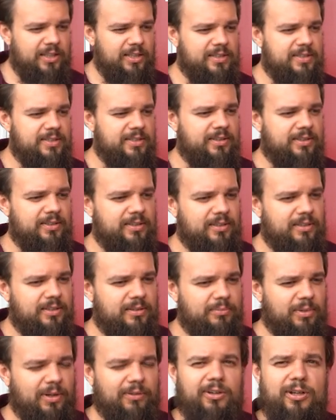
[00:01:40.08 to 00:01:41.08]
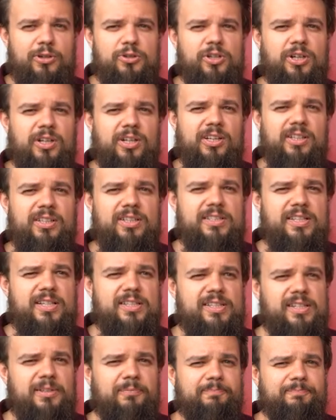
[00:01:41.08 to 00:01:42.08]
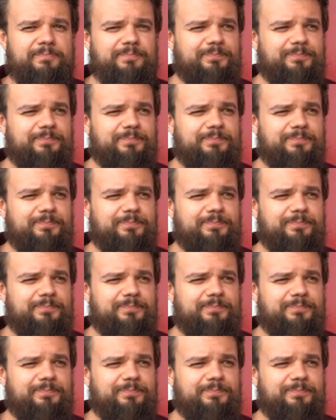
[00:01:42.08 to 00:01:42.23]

one of the inspection organizations